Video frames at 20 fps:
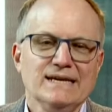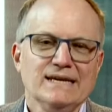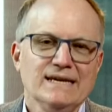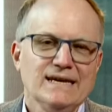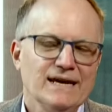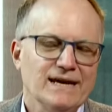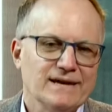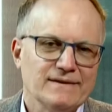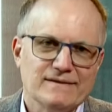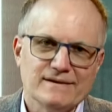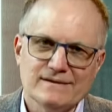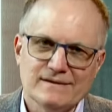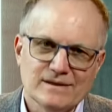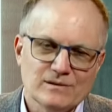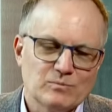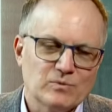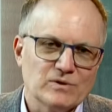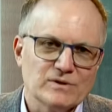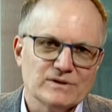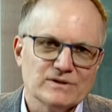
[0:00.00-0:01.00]
uh, that
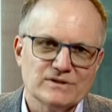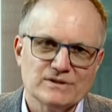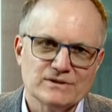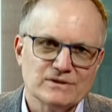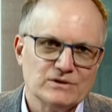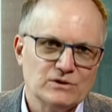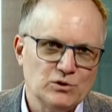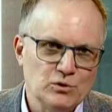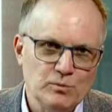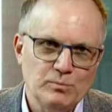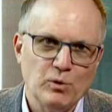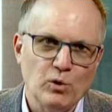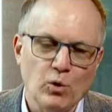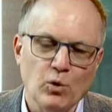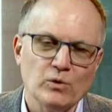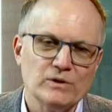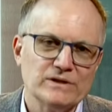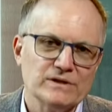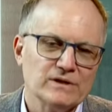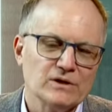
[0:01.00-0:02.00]
liberals are too
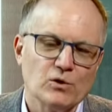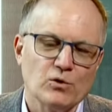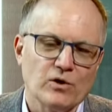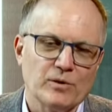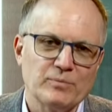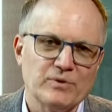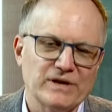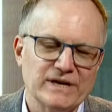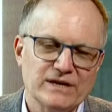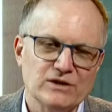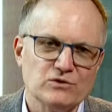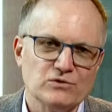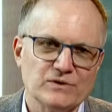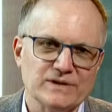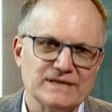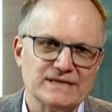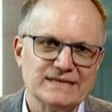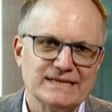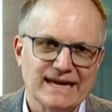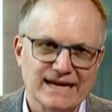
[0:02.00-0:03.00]
beholden to corporate
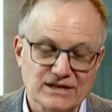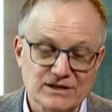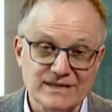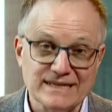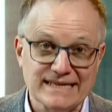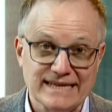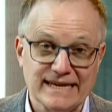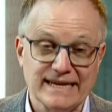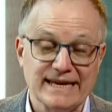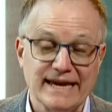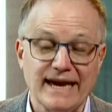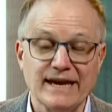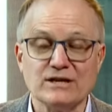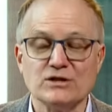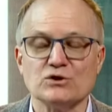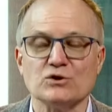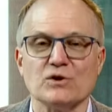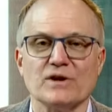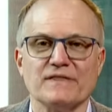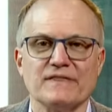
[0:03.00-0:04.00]
interests to actually take
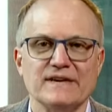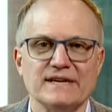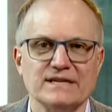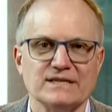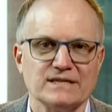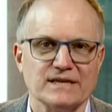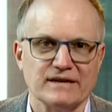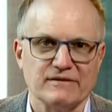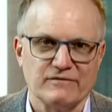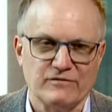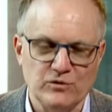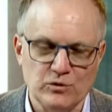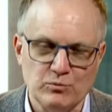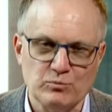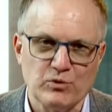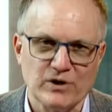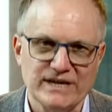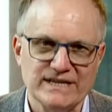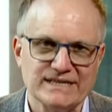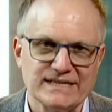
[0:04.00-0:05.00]
action on things like food
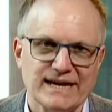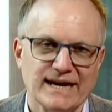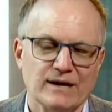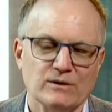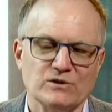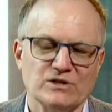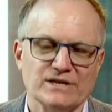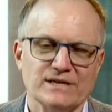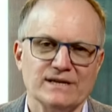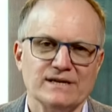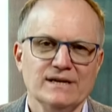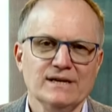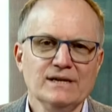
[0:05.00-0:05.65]
price gouging,